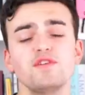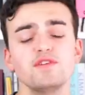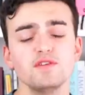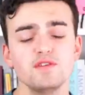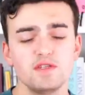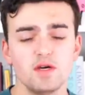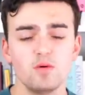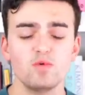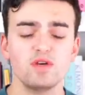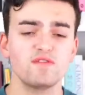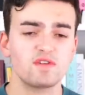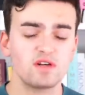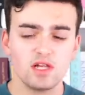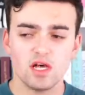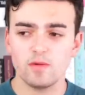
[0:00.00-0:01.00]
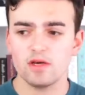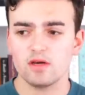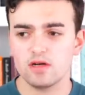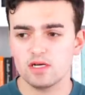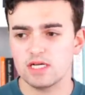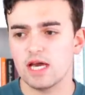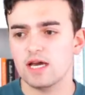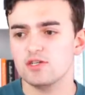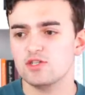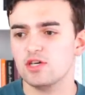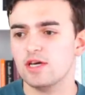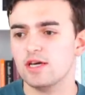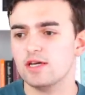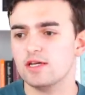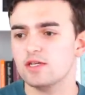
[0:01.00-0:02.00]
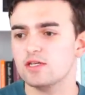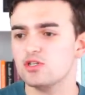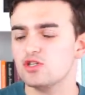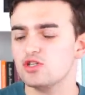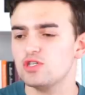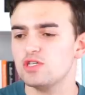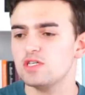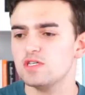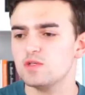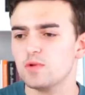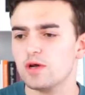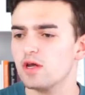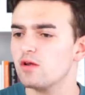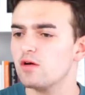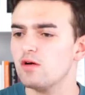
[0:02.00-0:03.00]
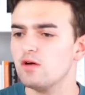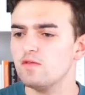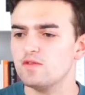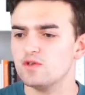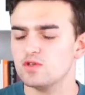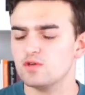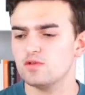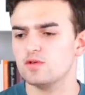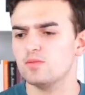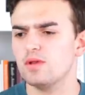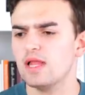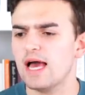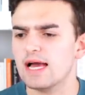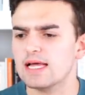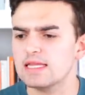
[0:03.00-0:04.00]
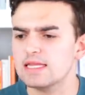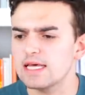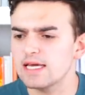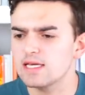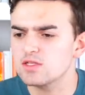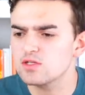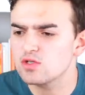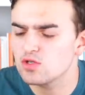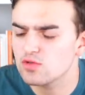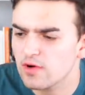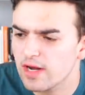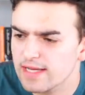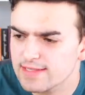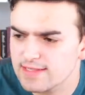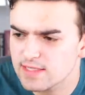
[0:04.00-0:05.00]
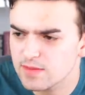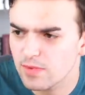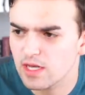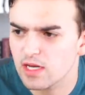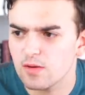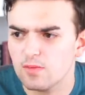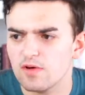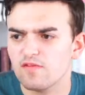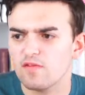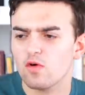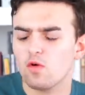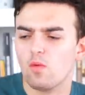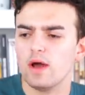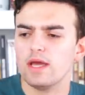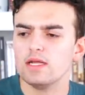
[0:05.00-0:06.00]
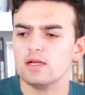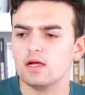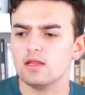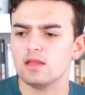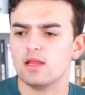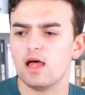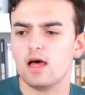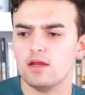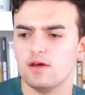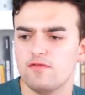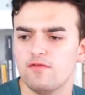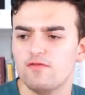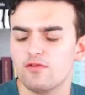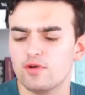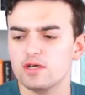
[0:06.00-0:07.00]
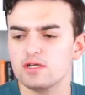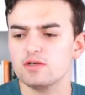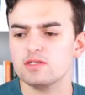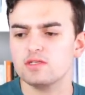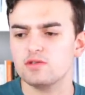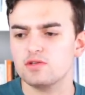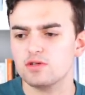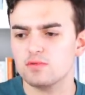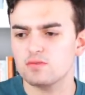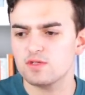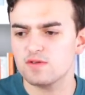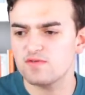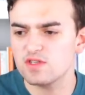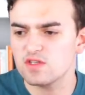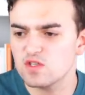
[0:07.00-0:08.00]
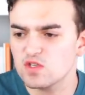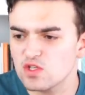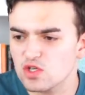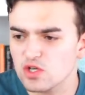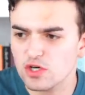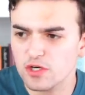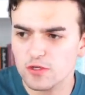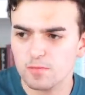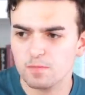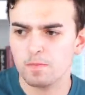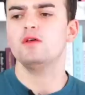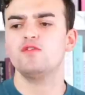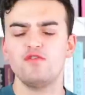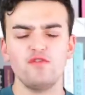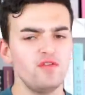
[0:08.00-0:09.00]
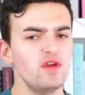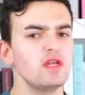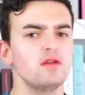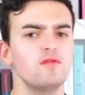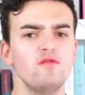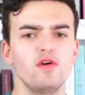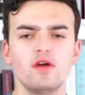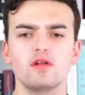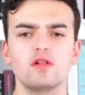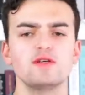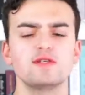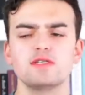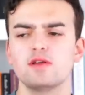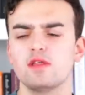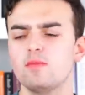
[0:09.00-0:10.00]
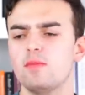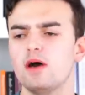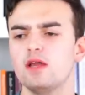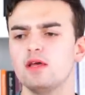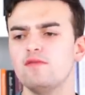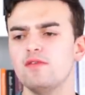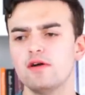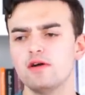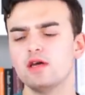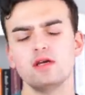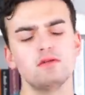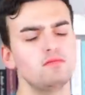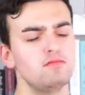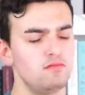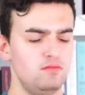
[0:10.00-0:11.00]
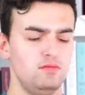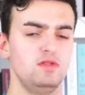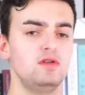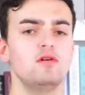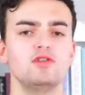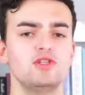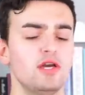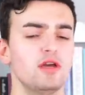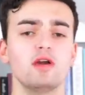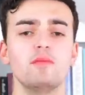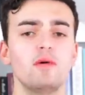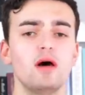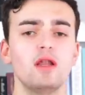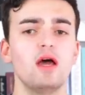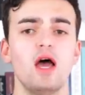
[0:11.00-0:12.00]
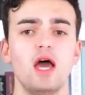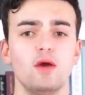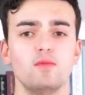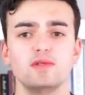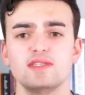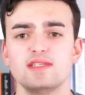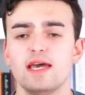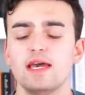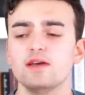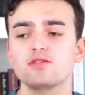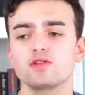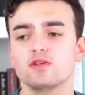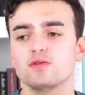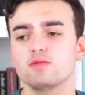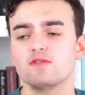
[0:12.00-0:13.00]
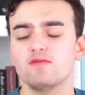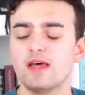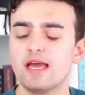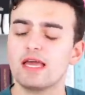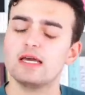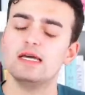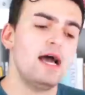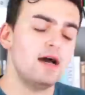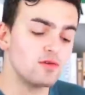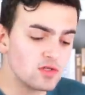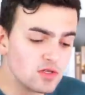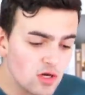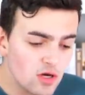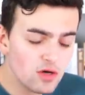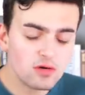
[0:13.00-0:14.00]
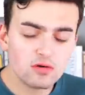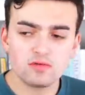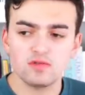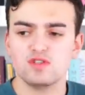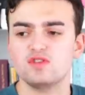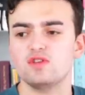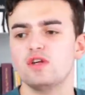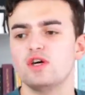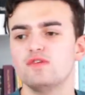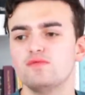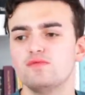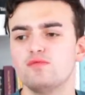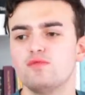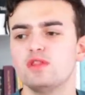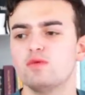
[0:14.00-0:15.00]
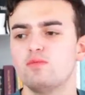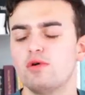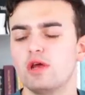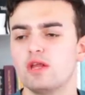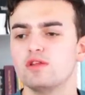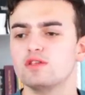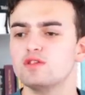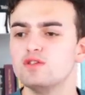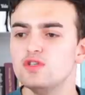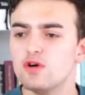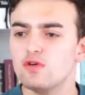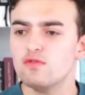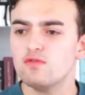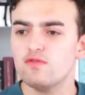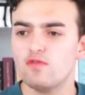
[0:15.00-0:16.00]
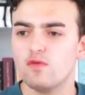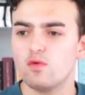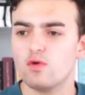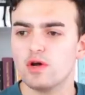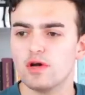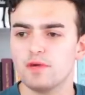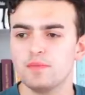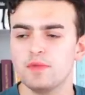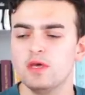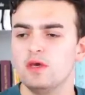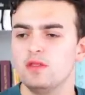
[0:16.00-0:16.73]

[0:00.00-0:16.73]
First up, we have Khloe Kardashian. She is wearing an off-the-shoulder black lace dress. It's made up of quite a lot of frills in terms of the skirt. It's fitted very closely to the body, very Dolce & Gabbana, I would say, in terms of like house codes, you know, what the brand is known for.